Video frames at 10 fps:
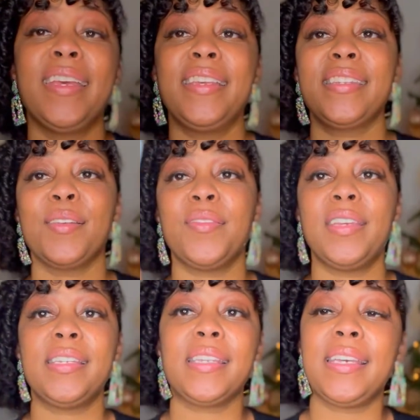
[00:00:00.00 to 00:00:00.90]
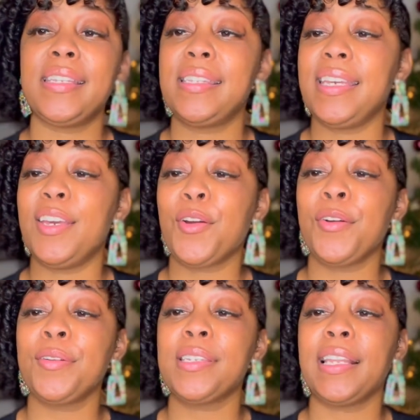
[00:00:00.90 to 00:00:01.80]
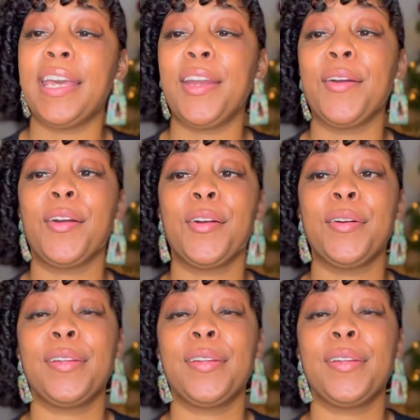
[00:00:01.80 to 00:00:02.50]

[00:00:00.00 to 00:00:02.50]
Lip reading: So this is the Curl Slayer Curl